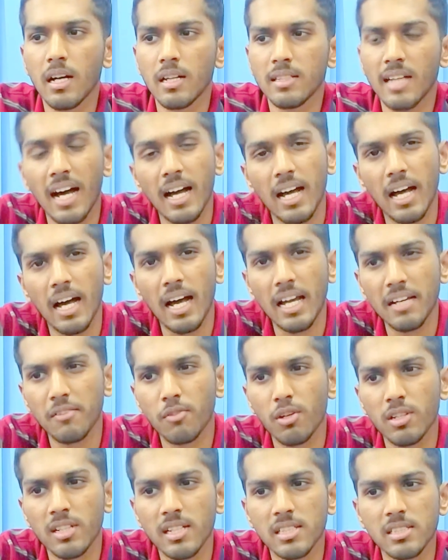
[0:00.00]
the high
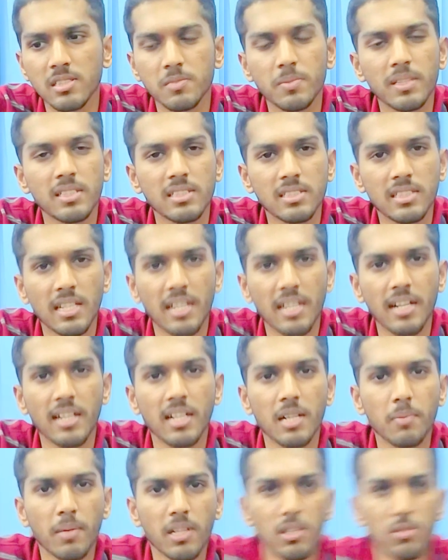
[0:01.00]
voltage is being
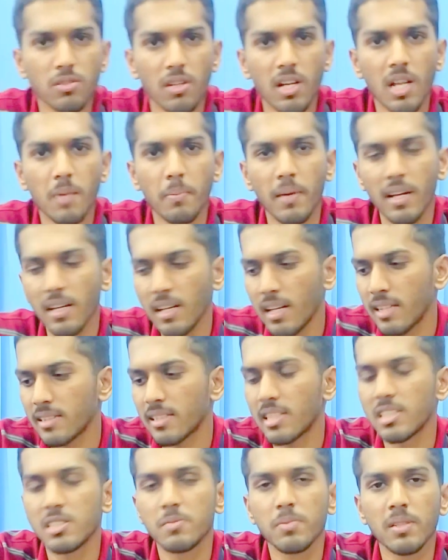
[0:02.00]
generated by the solar panel, and
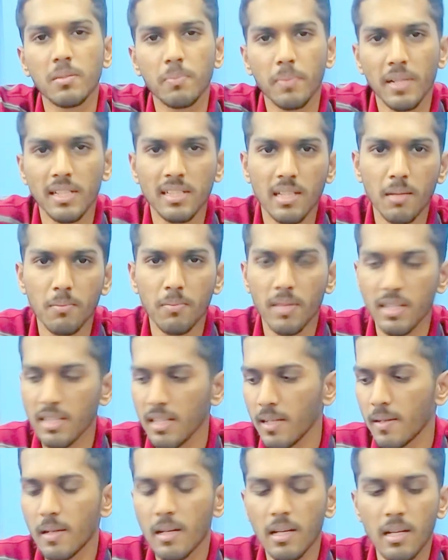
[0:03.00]
that is being picked up by the
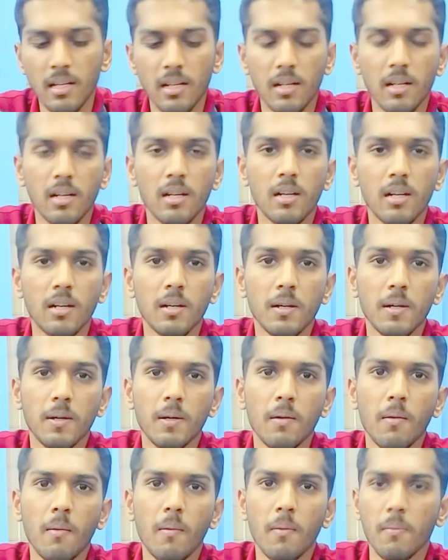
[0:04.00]
uh,
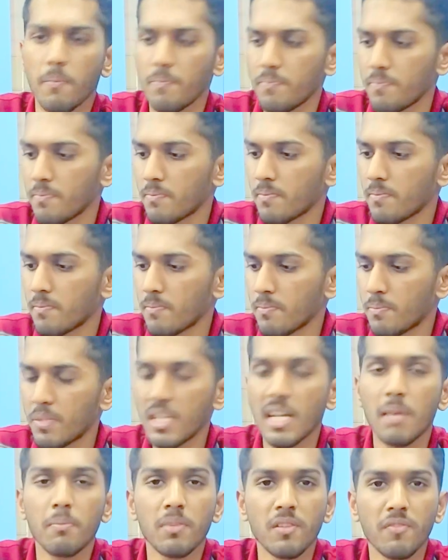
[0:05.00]

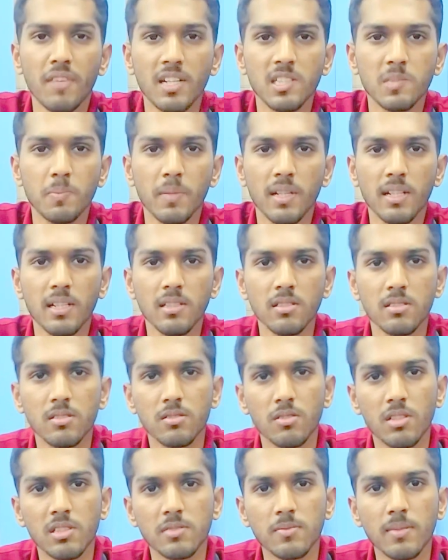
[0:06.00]
pre-amplified speakers.
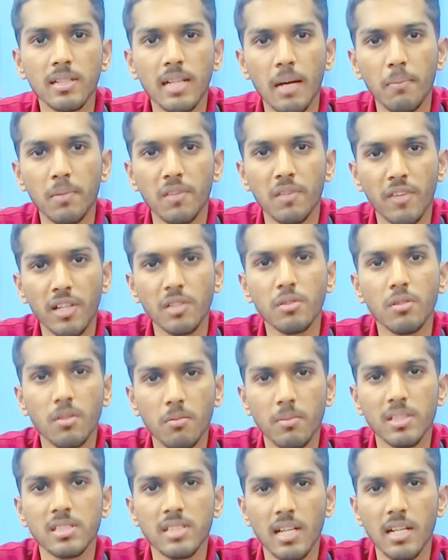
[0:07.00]
So it's been amplified to a
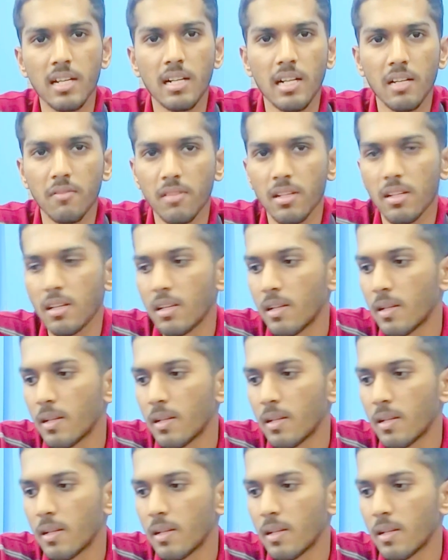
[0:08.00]
much higher level.